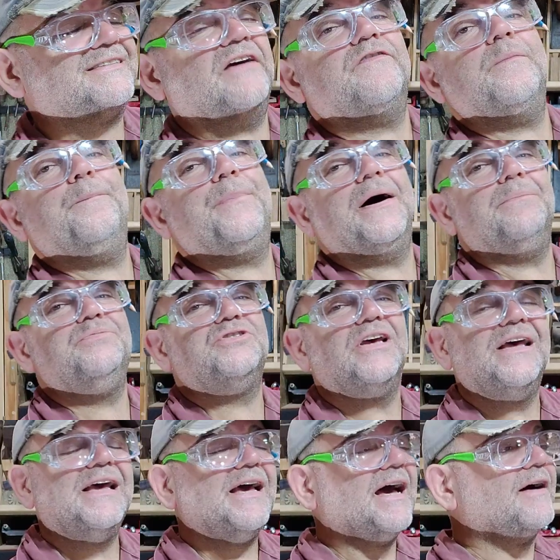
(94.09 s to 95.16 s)
seven
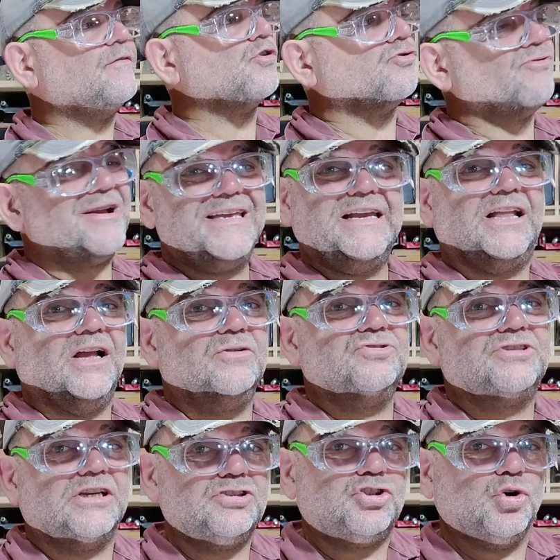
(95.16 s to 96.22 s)
pubs have already closed their